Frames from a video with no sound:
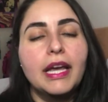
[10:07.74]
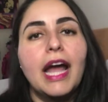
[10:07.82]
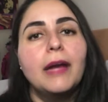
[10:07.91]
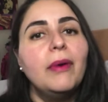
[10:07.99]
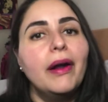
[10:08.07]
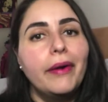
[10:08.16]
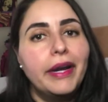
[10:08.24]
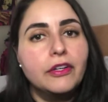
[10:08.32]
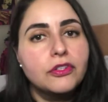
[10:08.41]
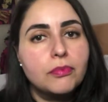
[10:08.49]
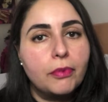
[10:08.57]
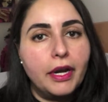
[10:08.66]
eyebrow
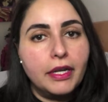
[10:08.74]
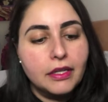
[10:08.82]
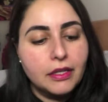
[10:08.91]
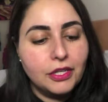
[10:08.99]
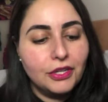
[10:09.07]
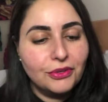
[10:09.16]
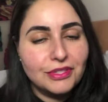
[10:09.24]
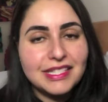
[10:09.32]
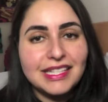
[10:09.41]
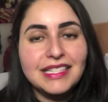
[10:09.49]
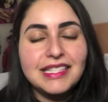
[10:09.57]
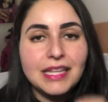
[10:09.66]
hairspray. You know, it
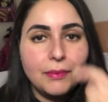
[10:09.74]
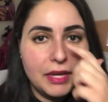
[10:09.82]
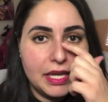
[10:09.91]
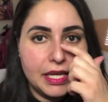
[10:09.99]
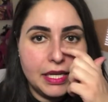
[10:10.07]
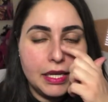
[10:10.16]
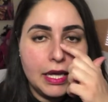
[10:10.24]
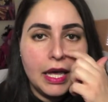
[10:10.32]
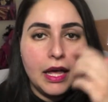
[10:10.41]
sets them in.